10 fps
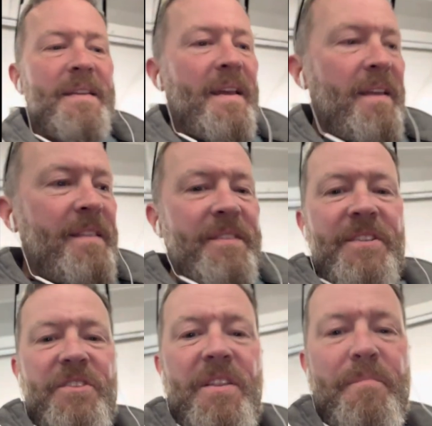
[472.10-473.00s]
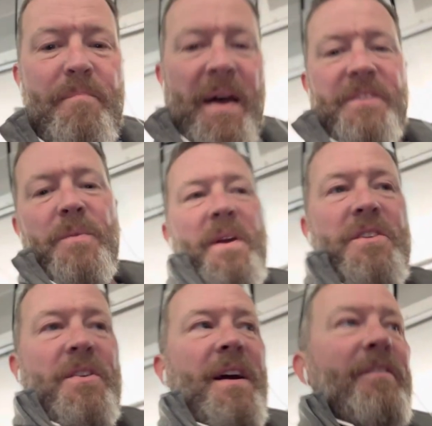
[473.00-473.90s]
you, this is the best way
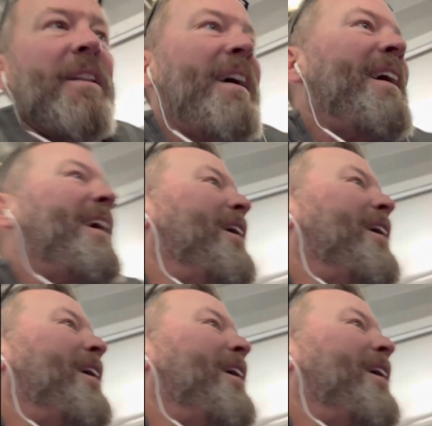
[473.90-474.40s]
to travel. I